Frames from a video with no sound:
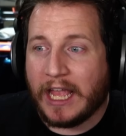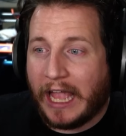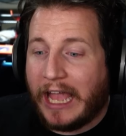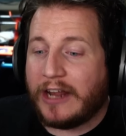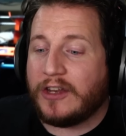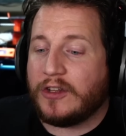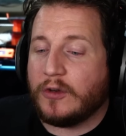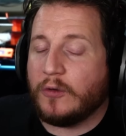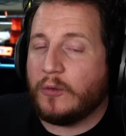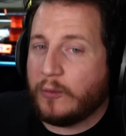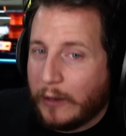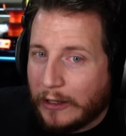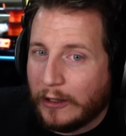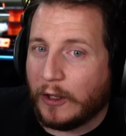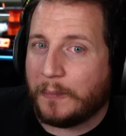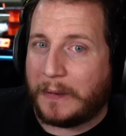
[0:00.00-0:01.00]
and you
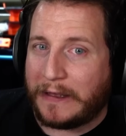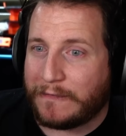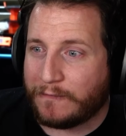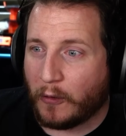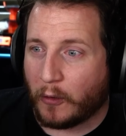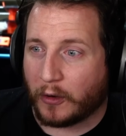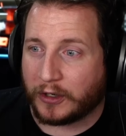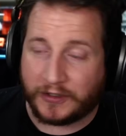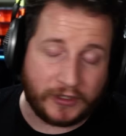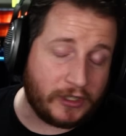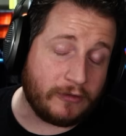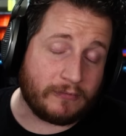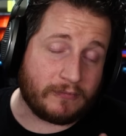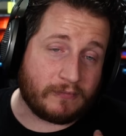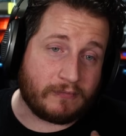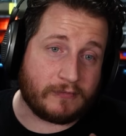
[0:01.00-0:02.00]
will be forced to